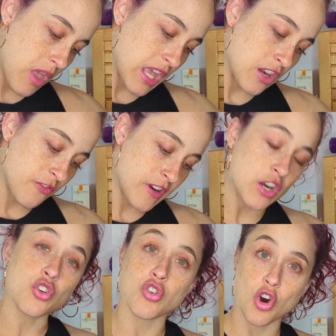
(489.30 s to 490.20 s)

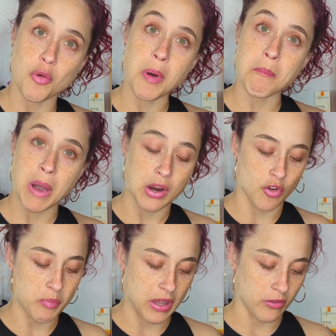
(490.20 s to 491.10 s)
Infinite Chrome
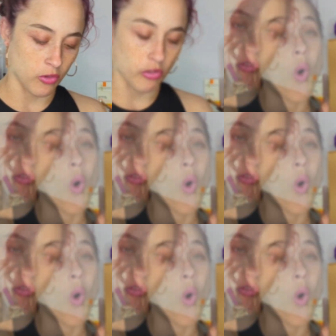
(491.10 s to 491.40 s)
Micro Pencils.